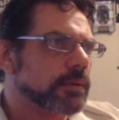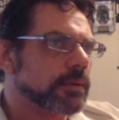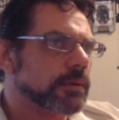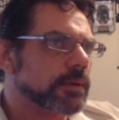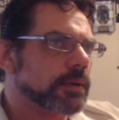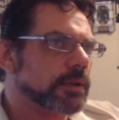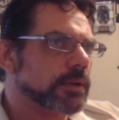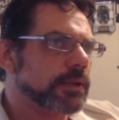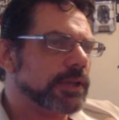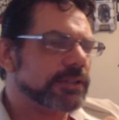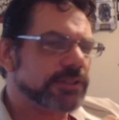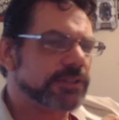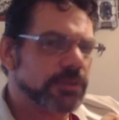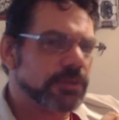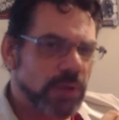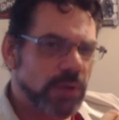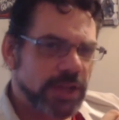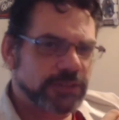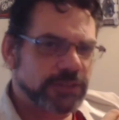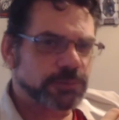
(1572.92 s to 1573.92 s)
Now, as I
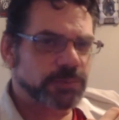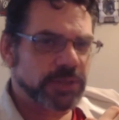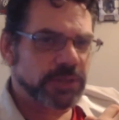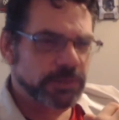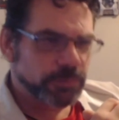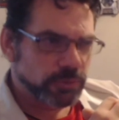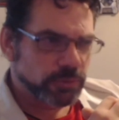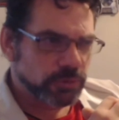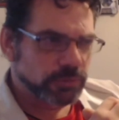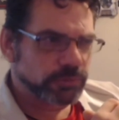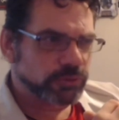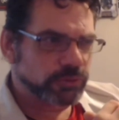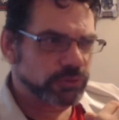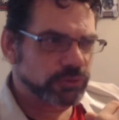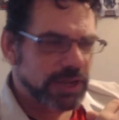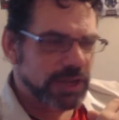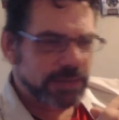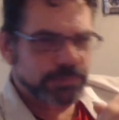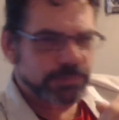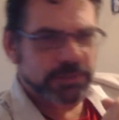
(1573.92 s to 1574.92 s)
watch people
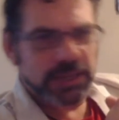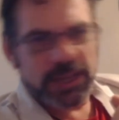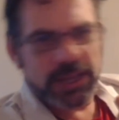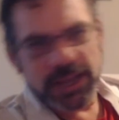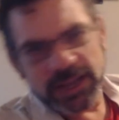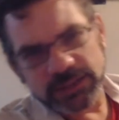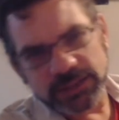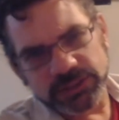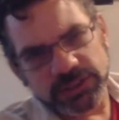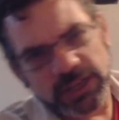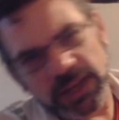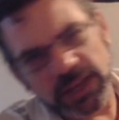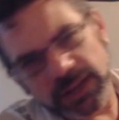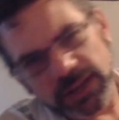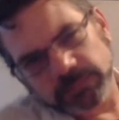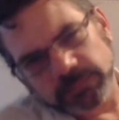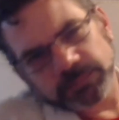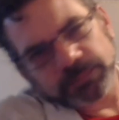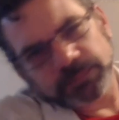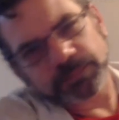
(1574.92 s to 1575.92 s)
drop the
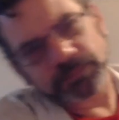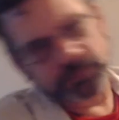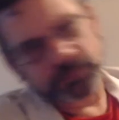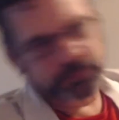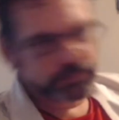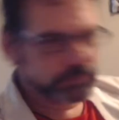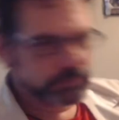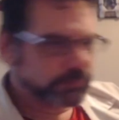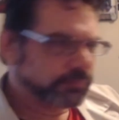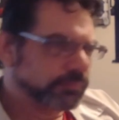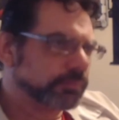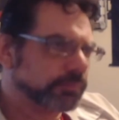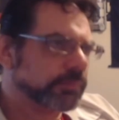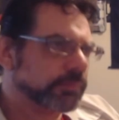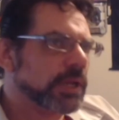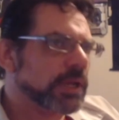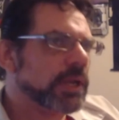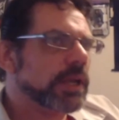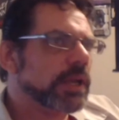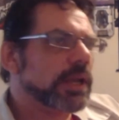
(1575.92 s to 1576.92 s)
hashtag,
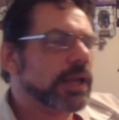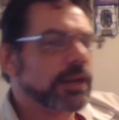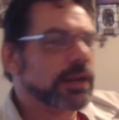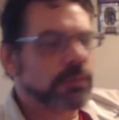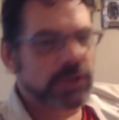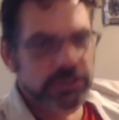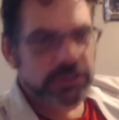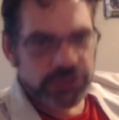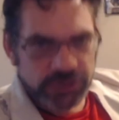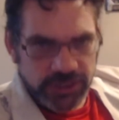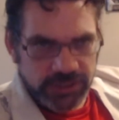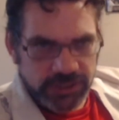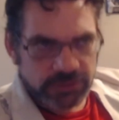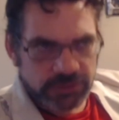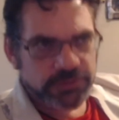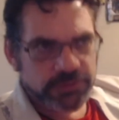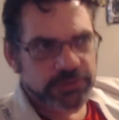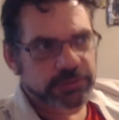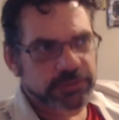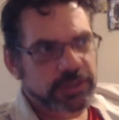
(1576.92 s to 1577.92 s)
and I watch
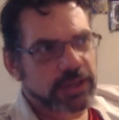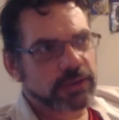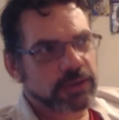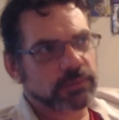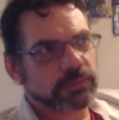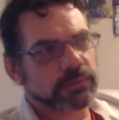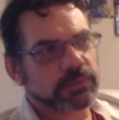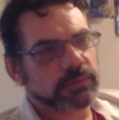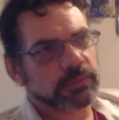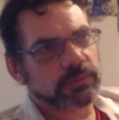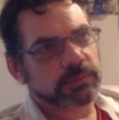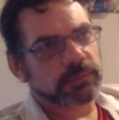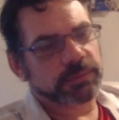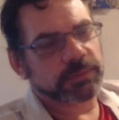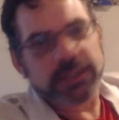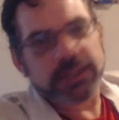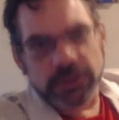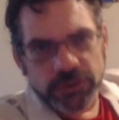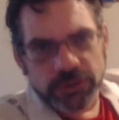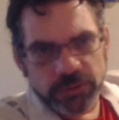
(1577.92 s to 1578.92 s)
channels that
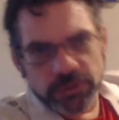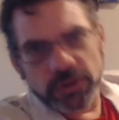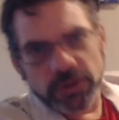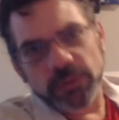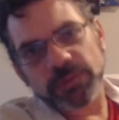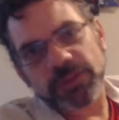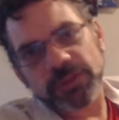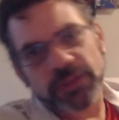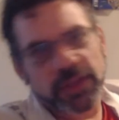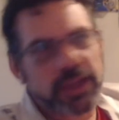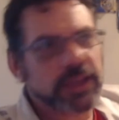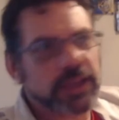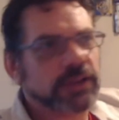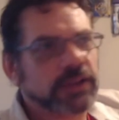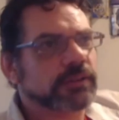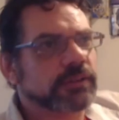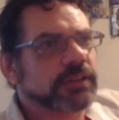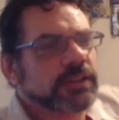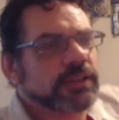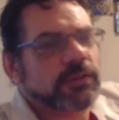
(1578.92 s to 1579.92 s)
begin to do their own thing
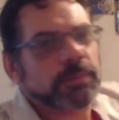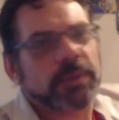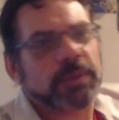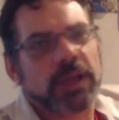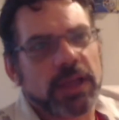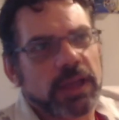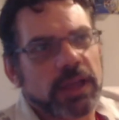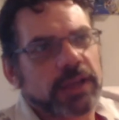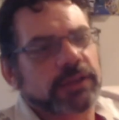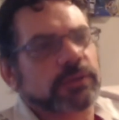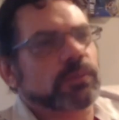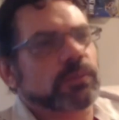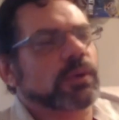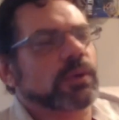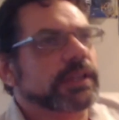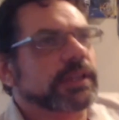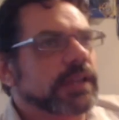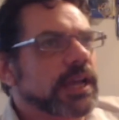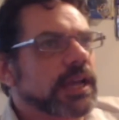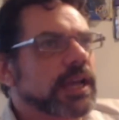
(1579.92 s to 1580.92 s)
or leave it behind and
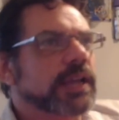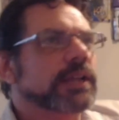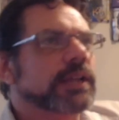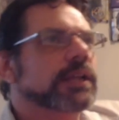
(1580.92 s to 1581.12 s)
whatnot,